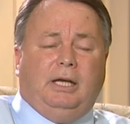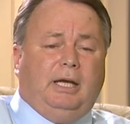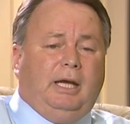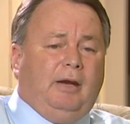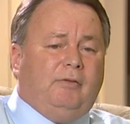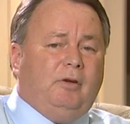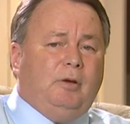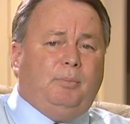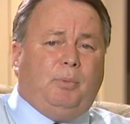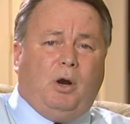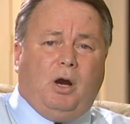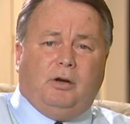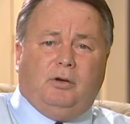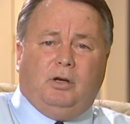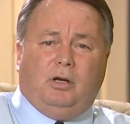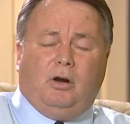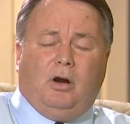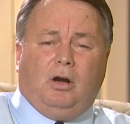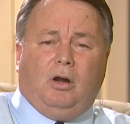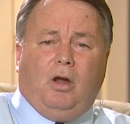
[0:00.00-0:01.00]
Every
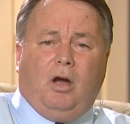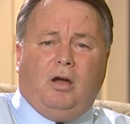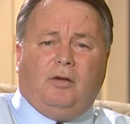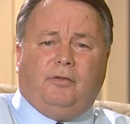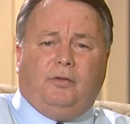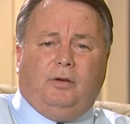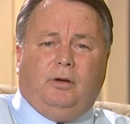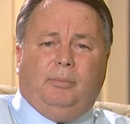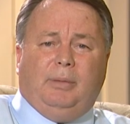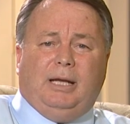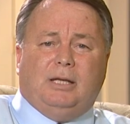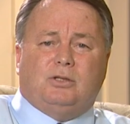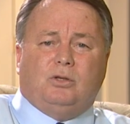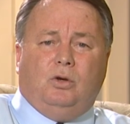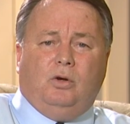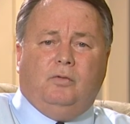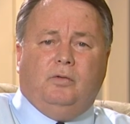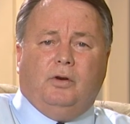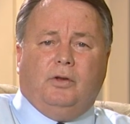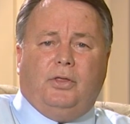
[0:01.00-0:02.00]
partner in our law firm has
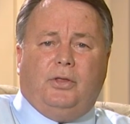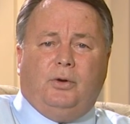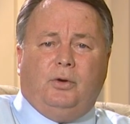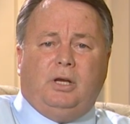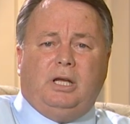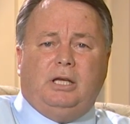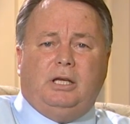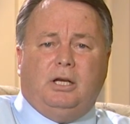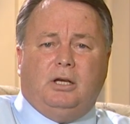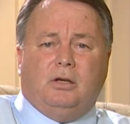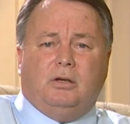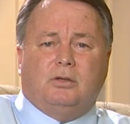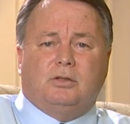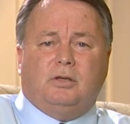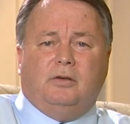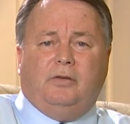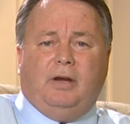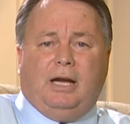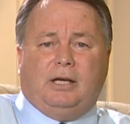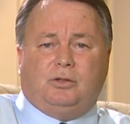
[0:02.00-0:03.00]
over 30
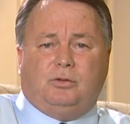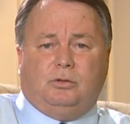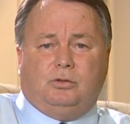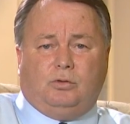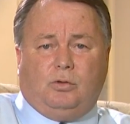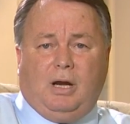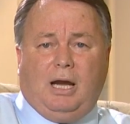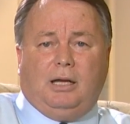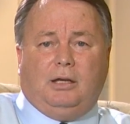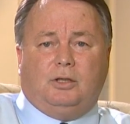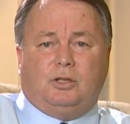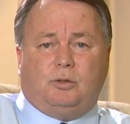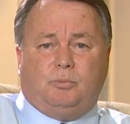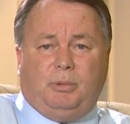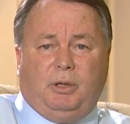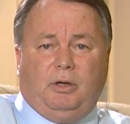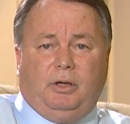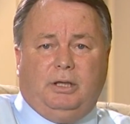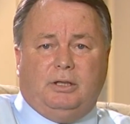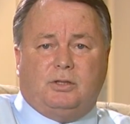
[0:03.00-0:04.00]
years of actual trial
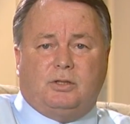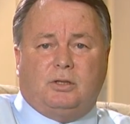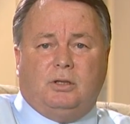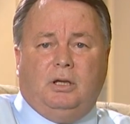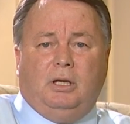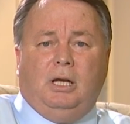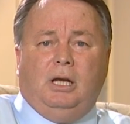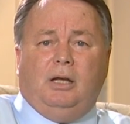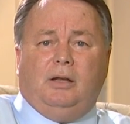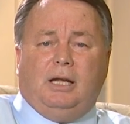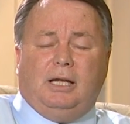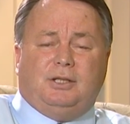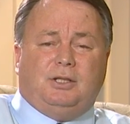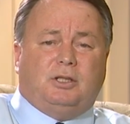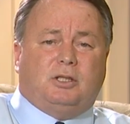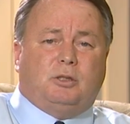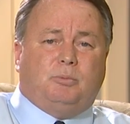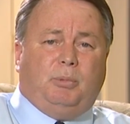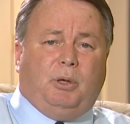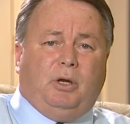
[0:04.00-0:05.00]
experience.
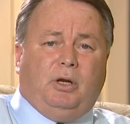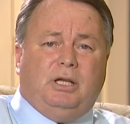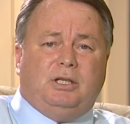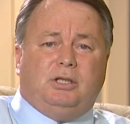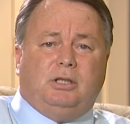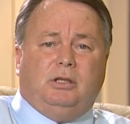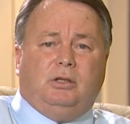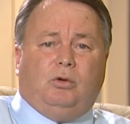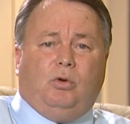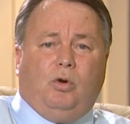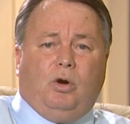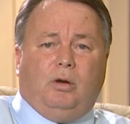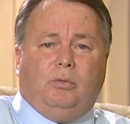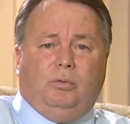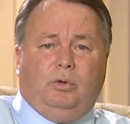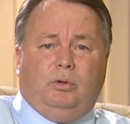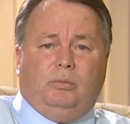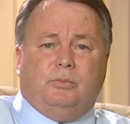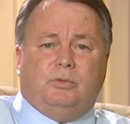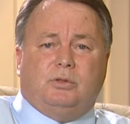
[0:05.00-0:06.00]
That's experience in
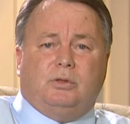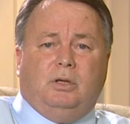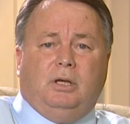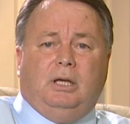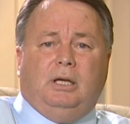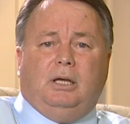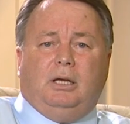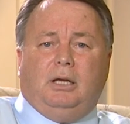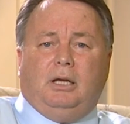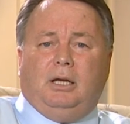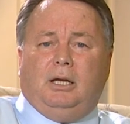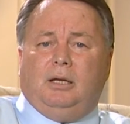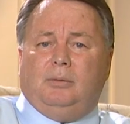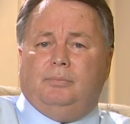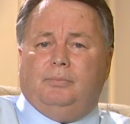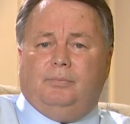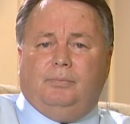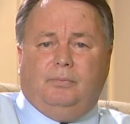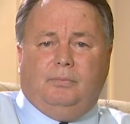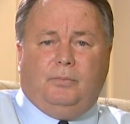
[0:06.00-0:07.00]
courtrooms
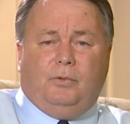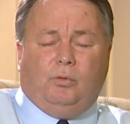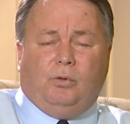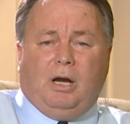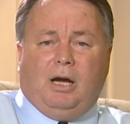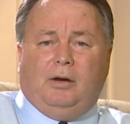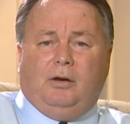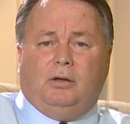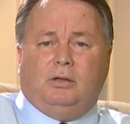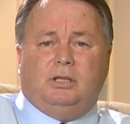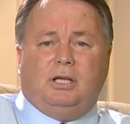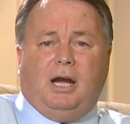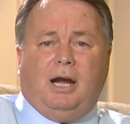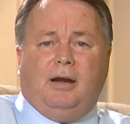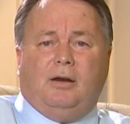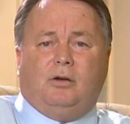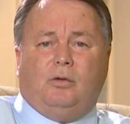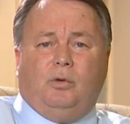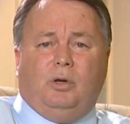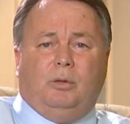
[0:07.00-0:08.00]
throughout our
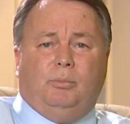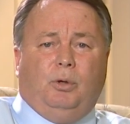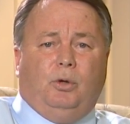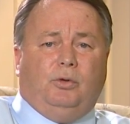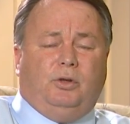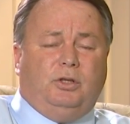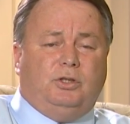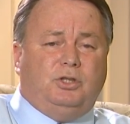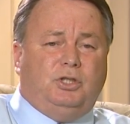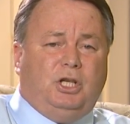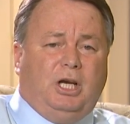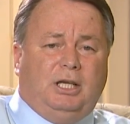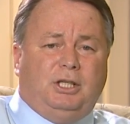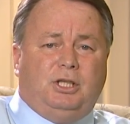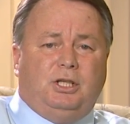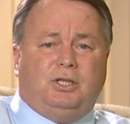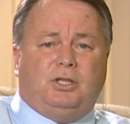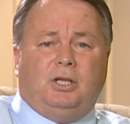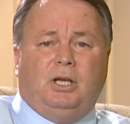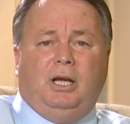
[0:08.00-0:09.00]
entire career, both as
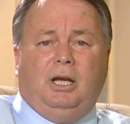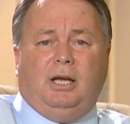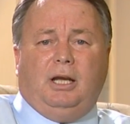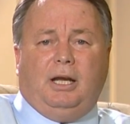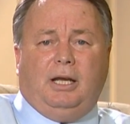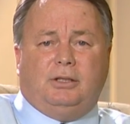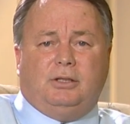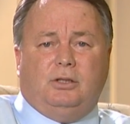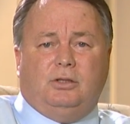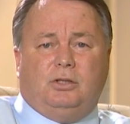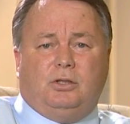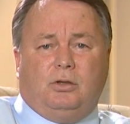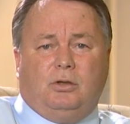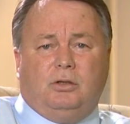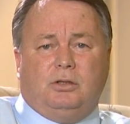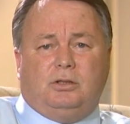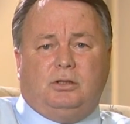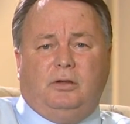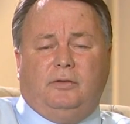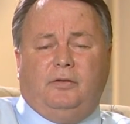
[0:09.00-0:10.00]
judges, as
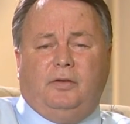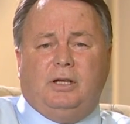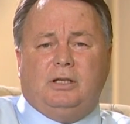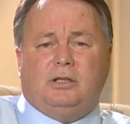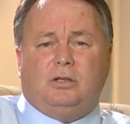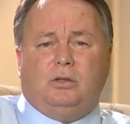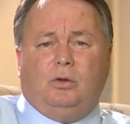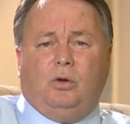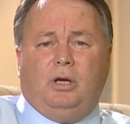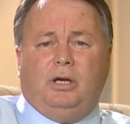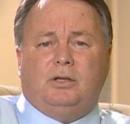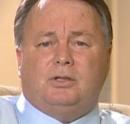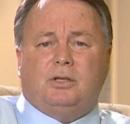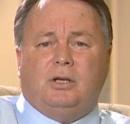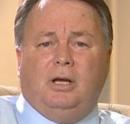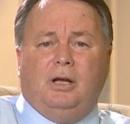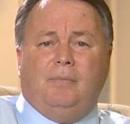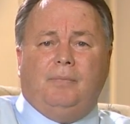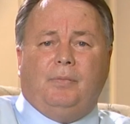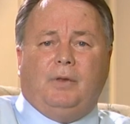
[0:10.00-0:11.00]
insurance defense lawyers,
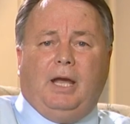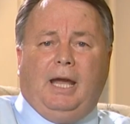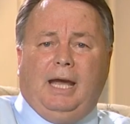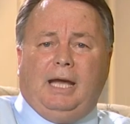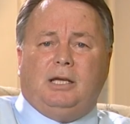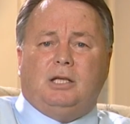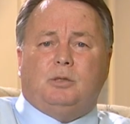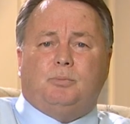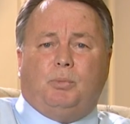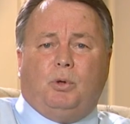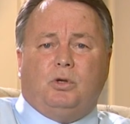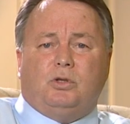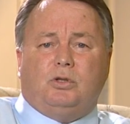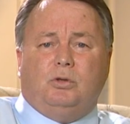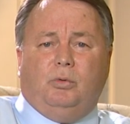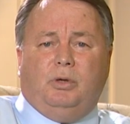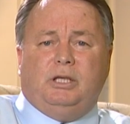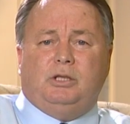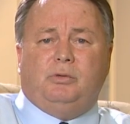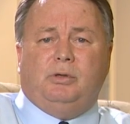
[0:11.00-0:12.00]
and as
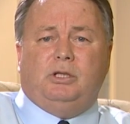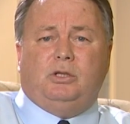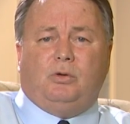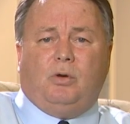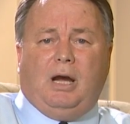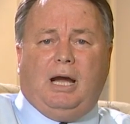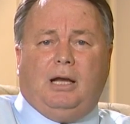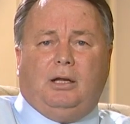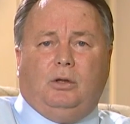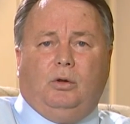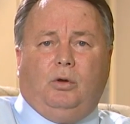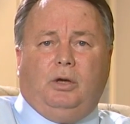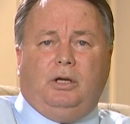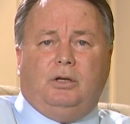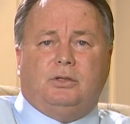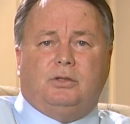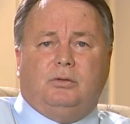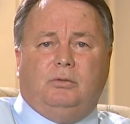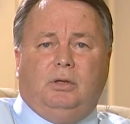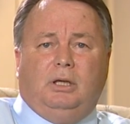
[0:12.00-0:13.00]
personal injury trial
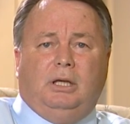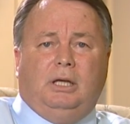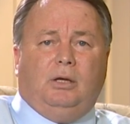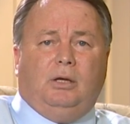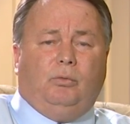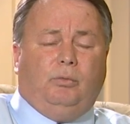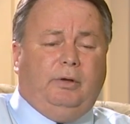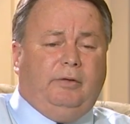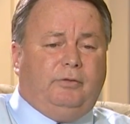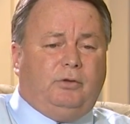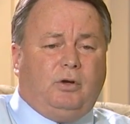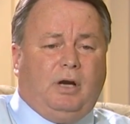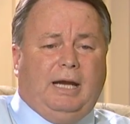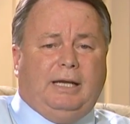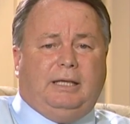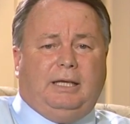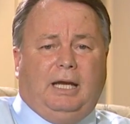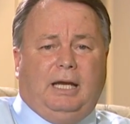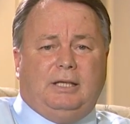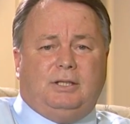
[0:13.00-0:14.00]
lawyers. We've
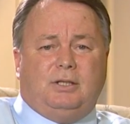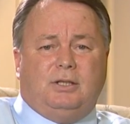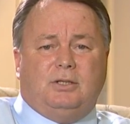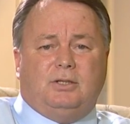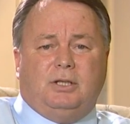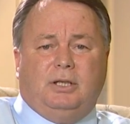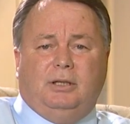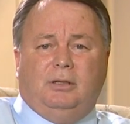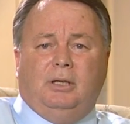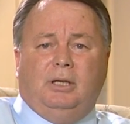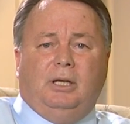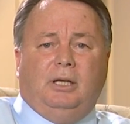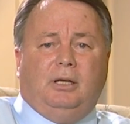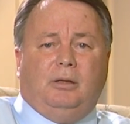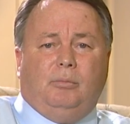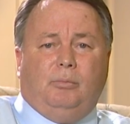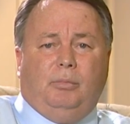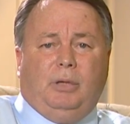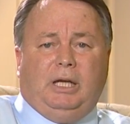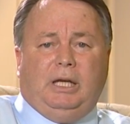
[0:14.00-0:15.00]
tried cases in
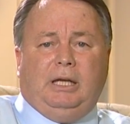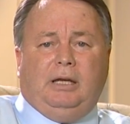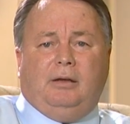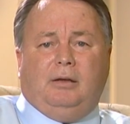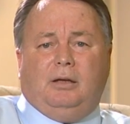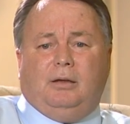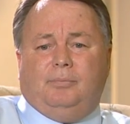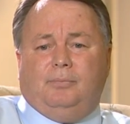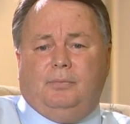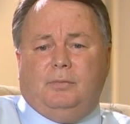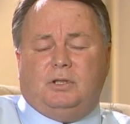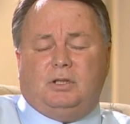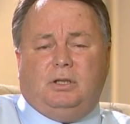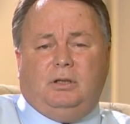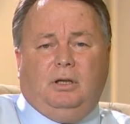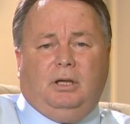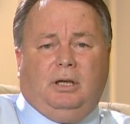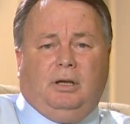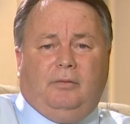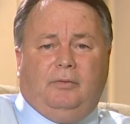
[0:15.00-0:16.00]
many of
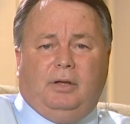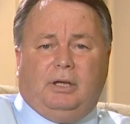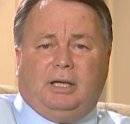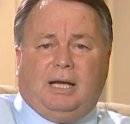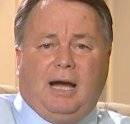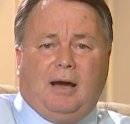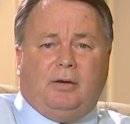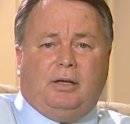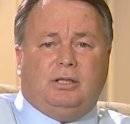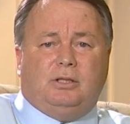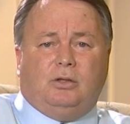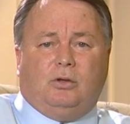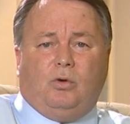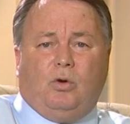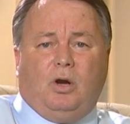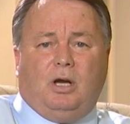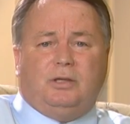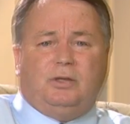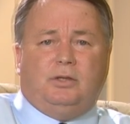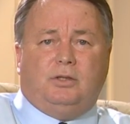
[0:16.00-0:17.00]
the counties
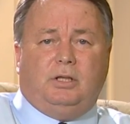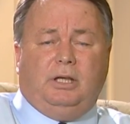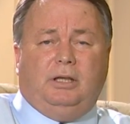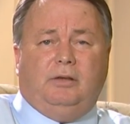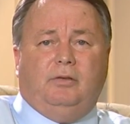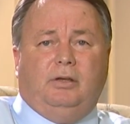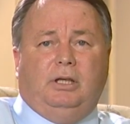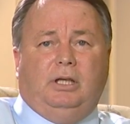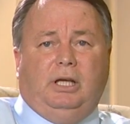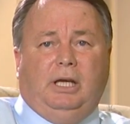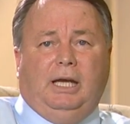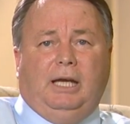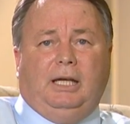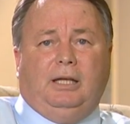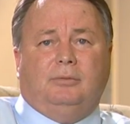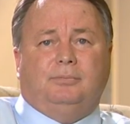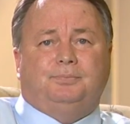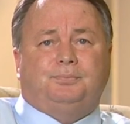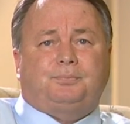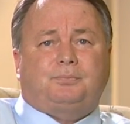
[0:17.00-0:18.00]
across the state of
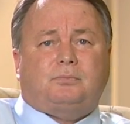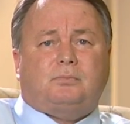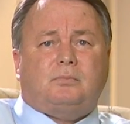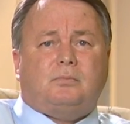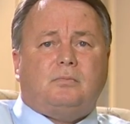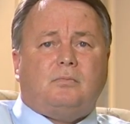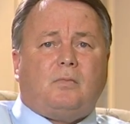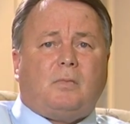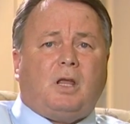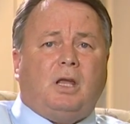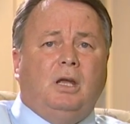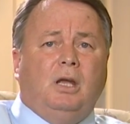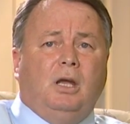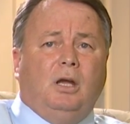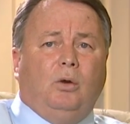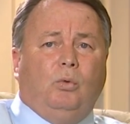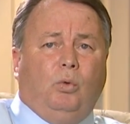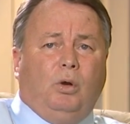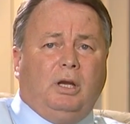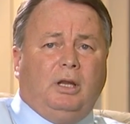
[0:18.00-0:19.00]
Indiana.
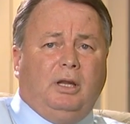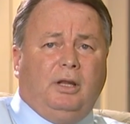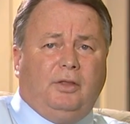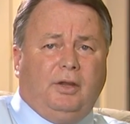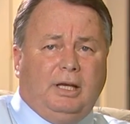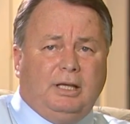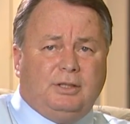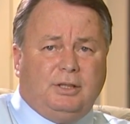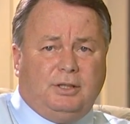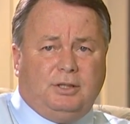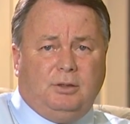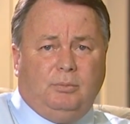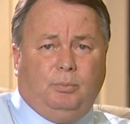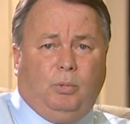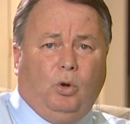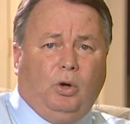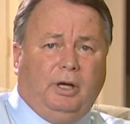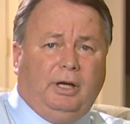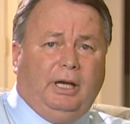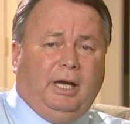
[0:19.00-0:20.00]
One of the things that's
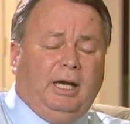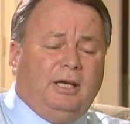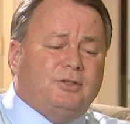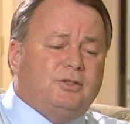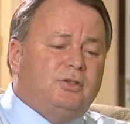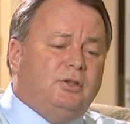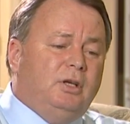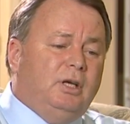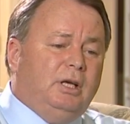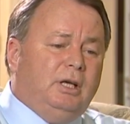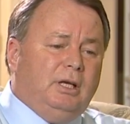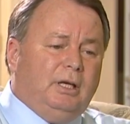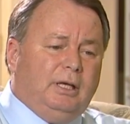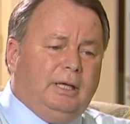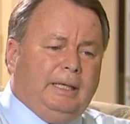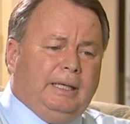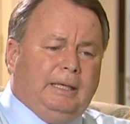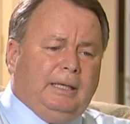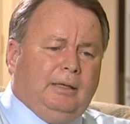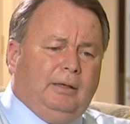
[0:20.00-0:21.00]
important to us
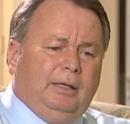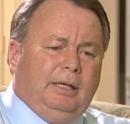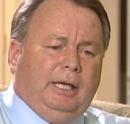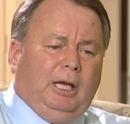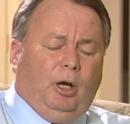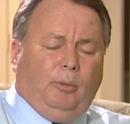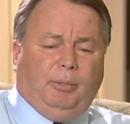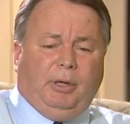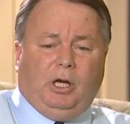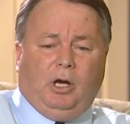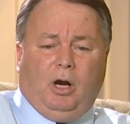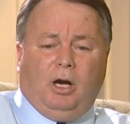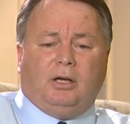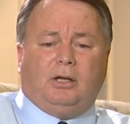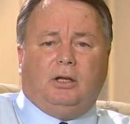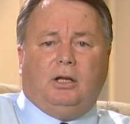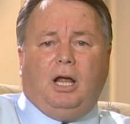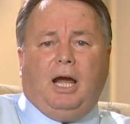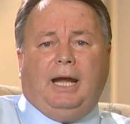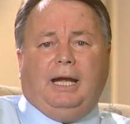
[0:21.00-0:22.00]
in helping our
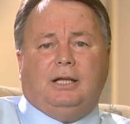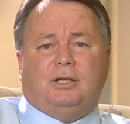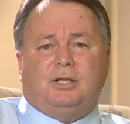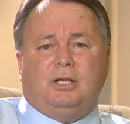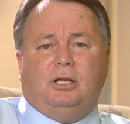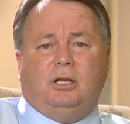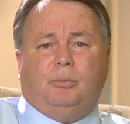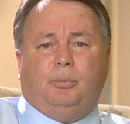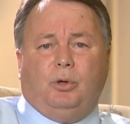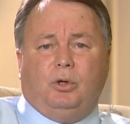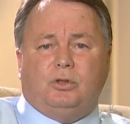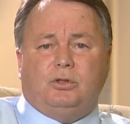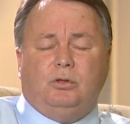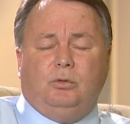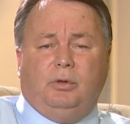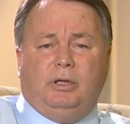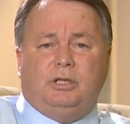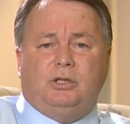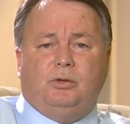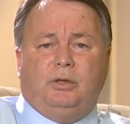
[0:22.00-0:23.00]
clients in their
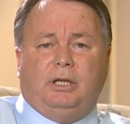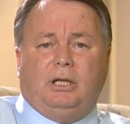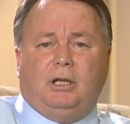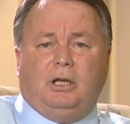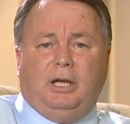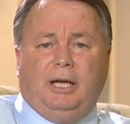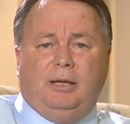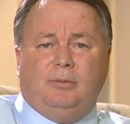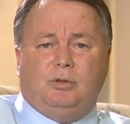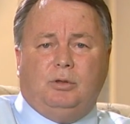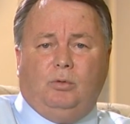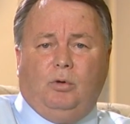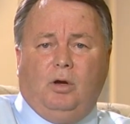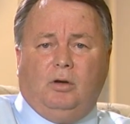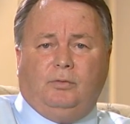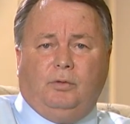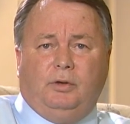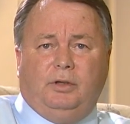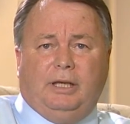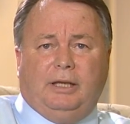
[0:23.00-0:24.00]
personal injury claims and
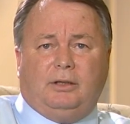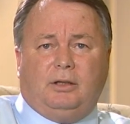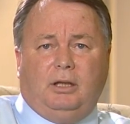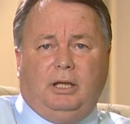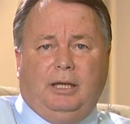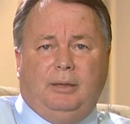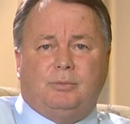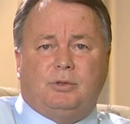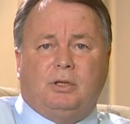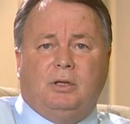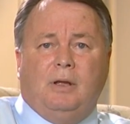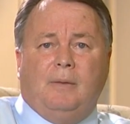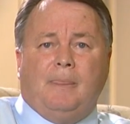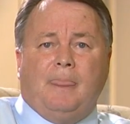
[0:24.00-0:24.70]
wrongful death claims